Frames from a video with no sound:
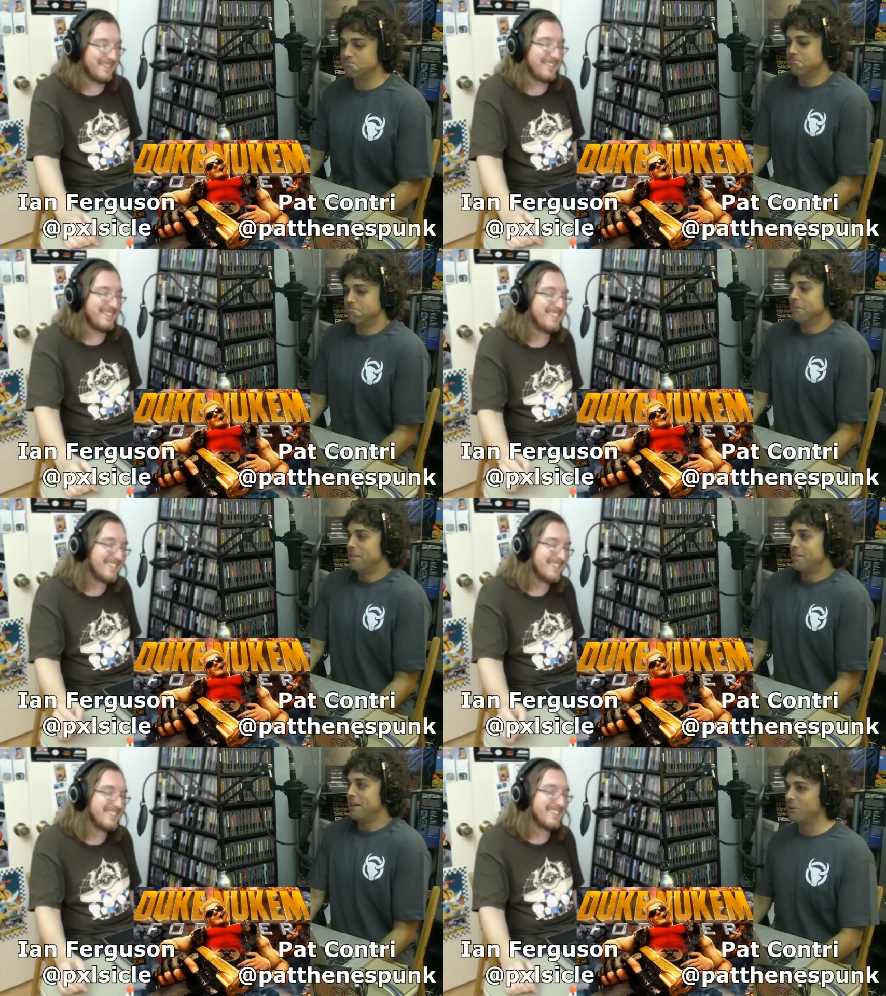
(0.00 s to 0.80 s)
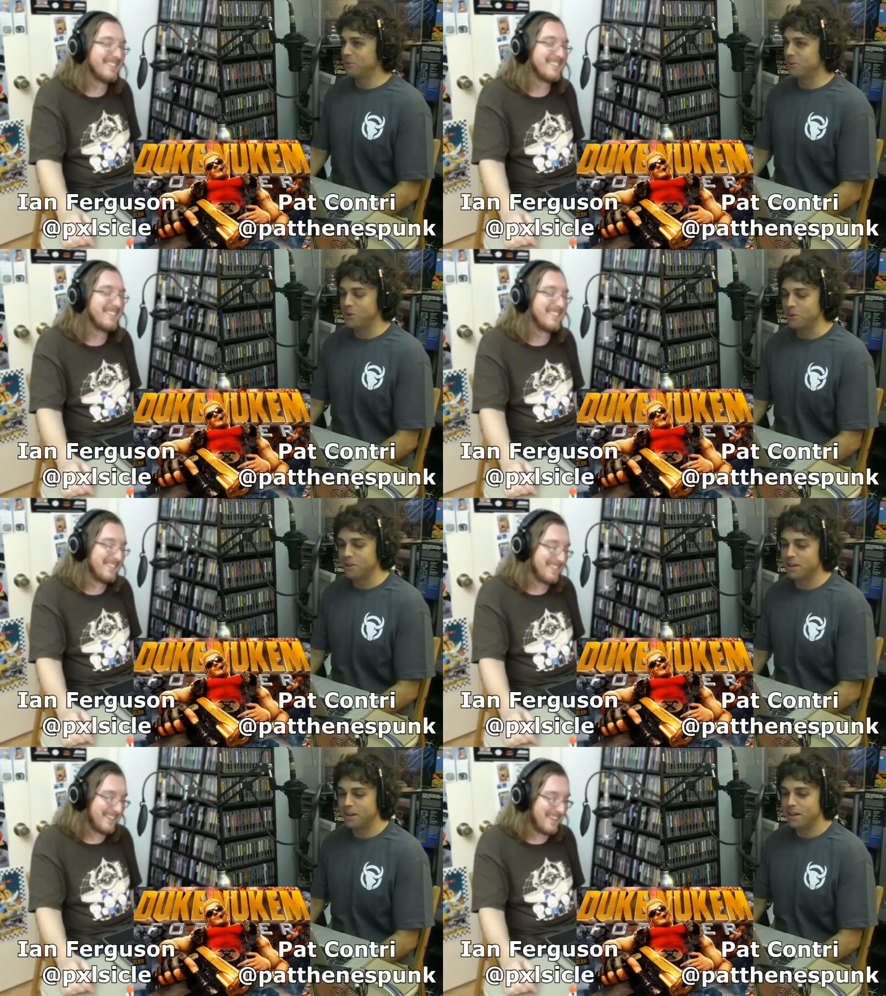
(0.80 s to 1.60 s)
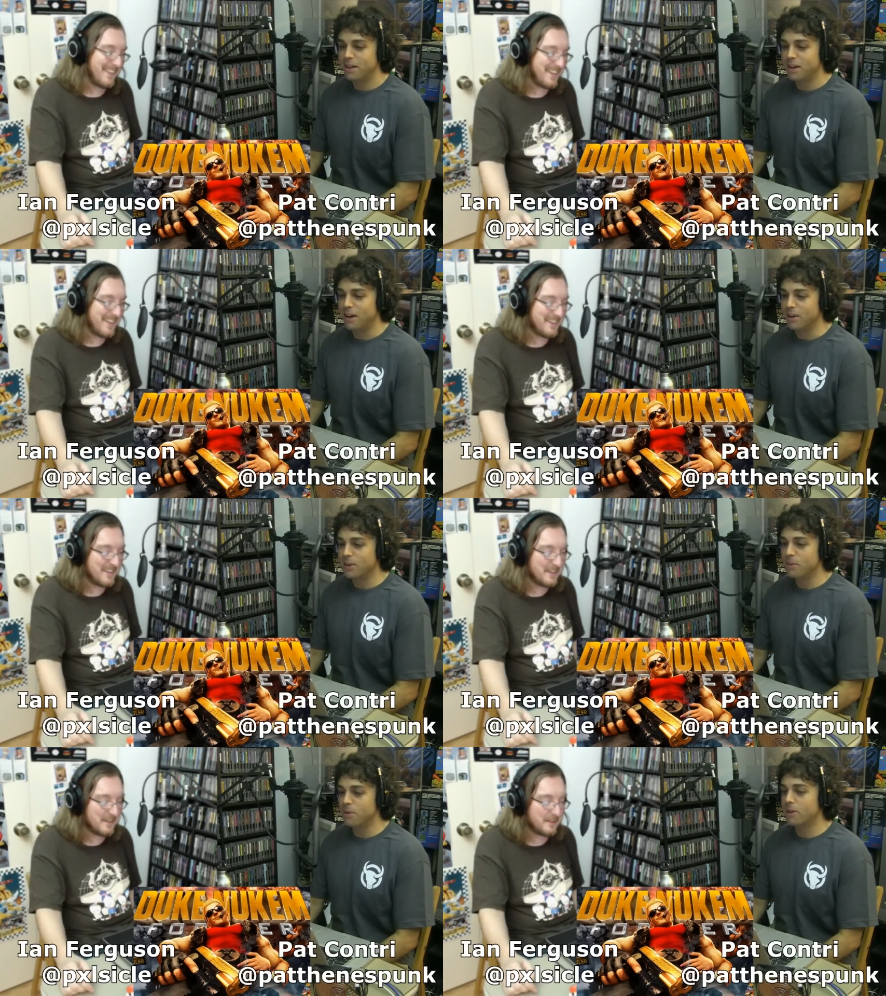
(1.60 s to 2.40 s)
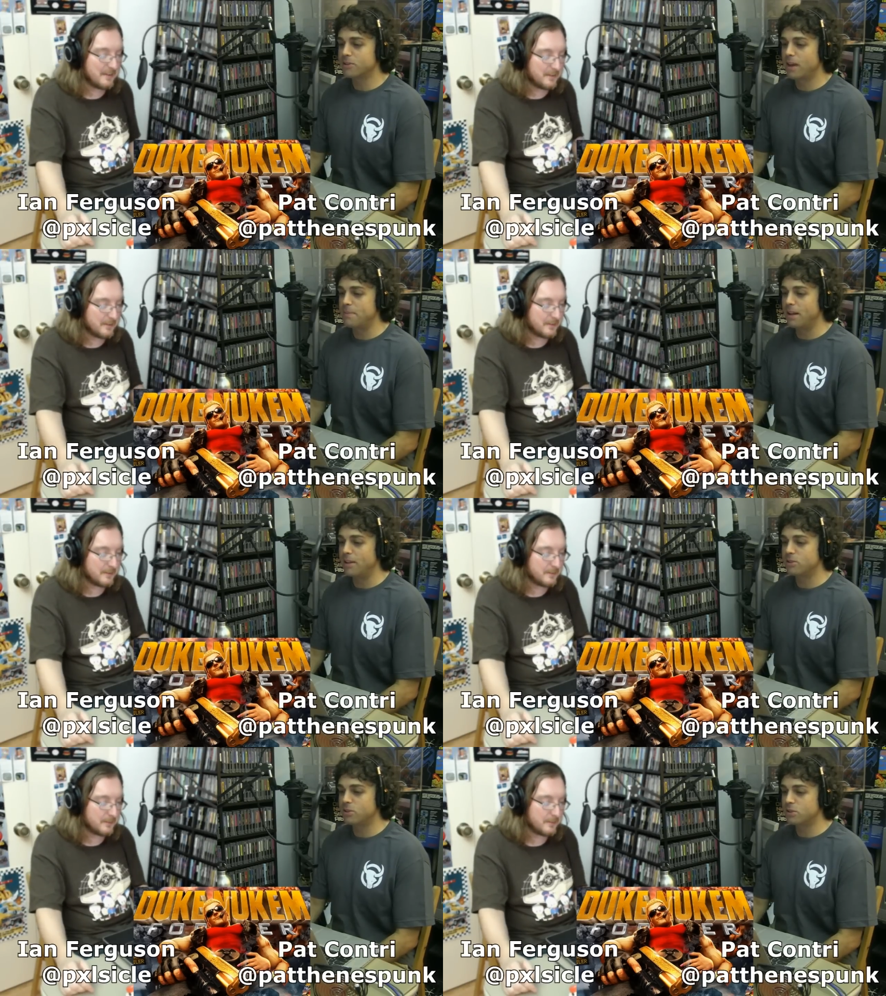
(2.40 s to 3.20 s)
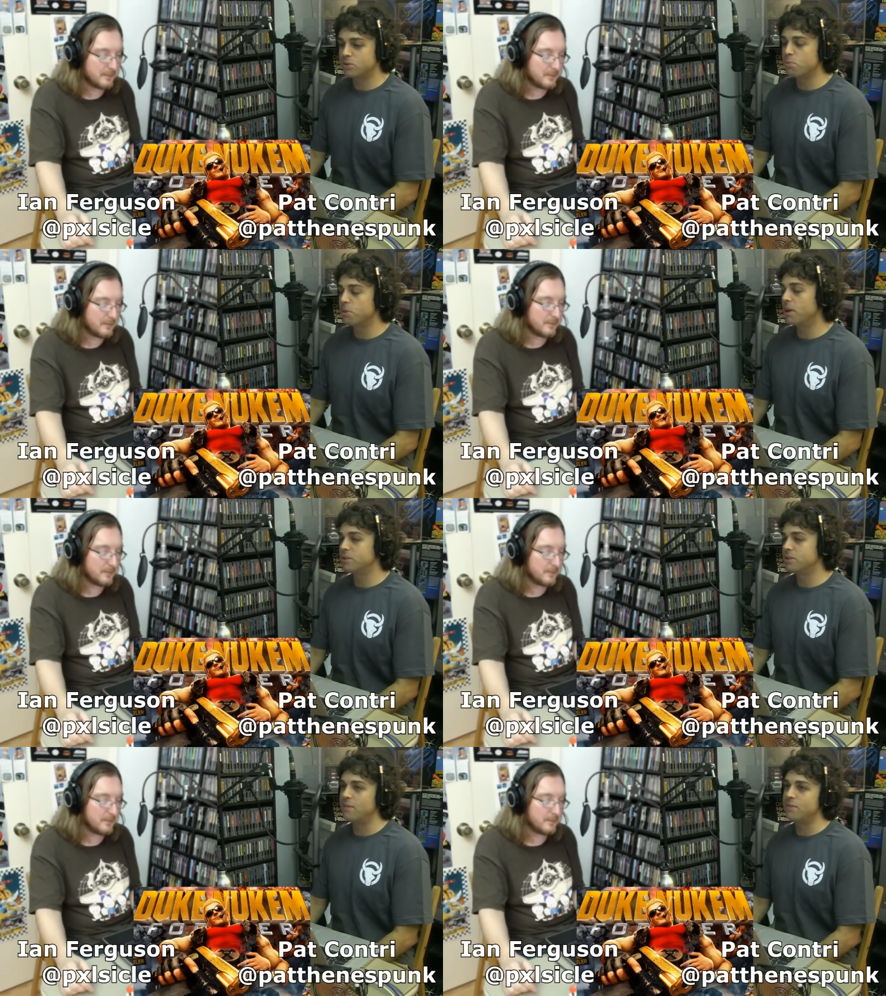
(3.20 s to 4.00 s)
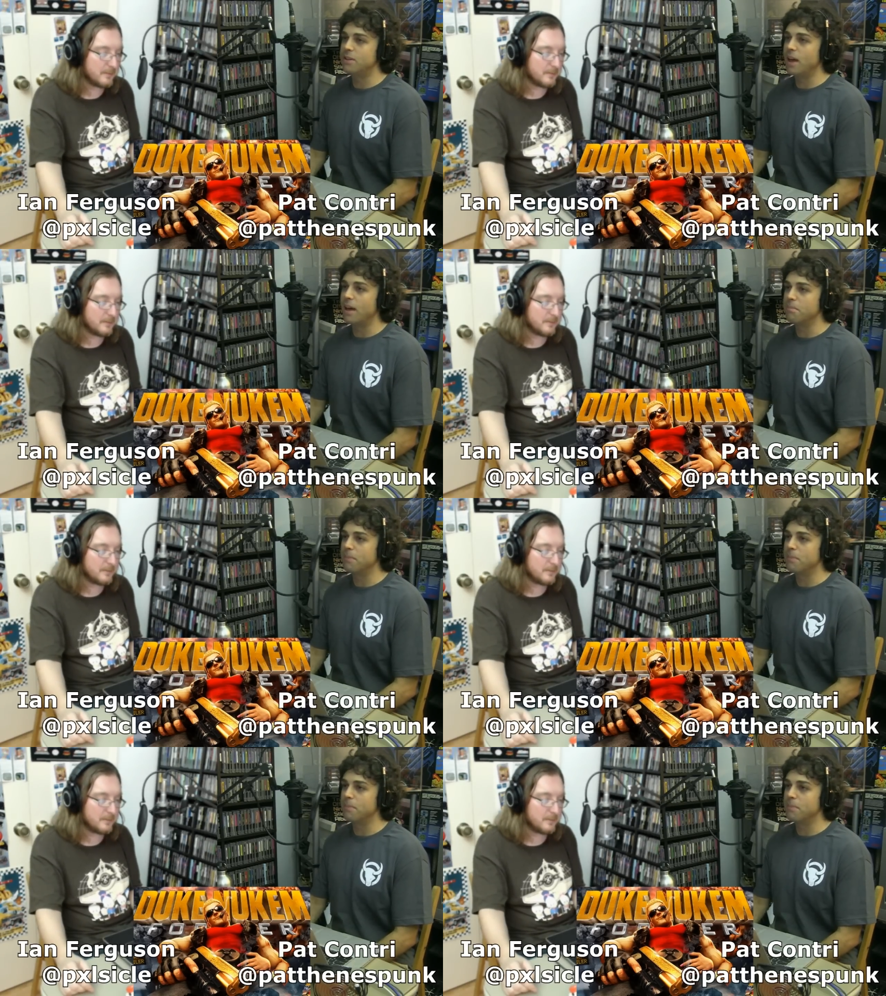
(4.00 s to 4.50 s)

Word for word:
Speaker 1: they didn't know what to do with it. Uh, Gearbox came in and swooped it and saved the day.